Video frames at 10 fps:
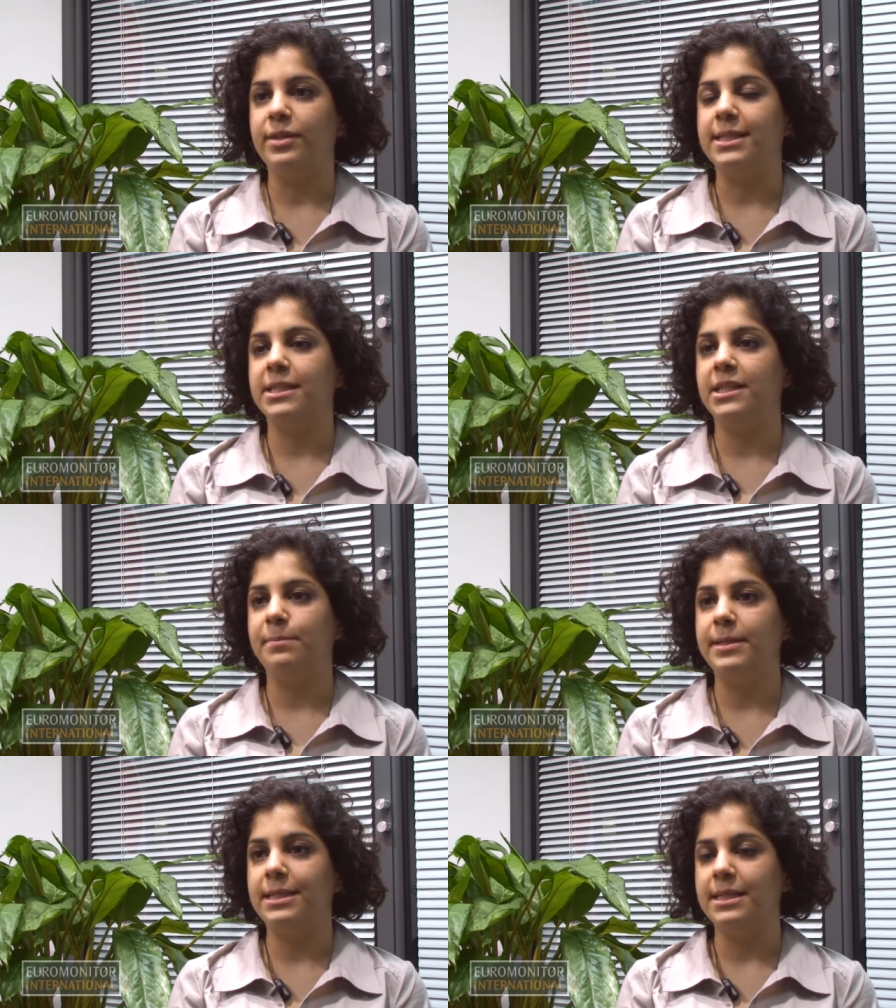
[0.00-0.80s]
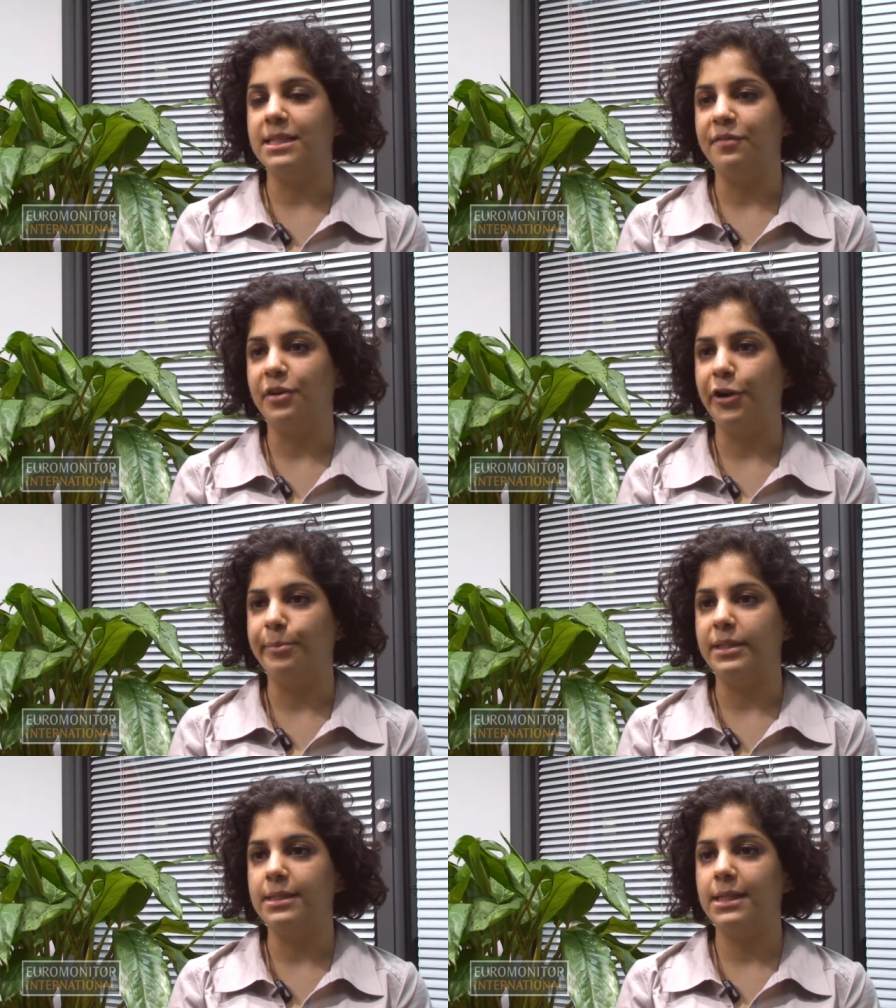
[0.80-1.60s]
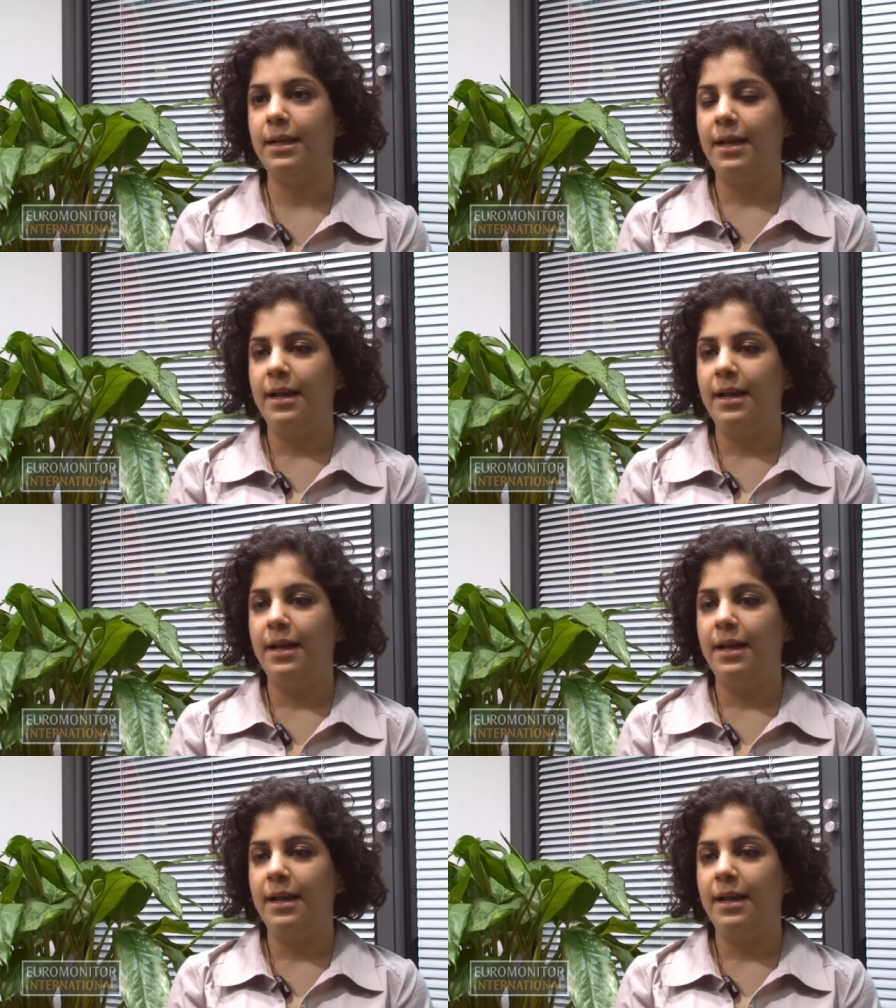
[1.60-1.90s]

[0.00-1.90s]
risk to the business environment.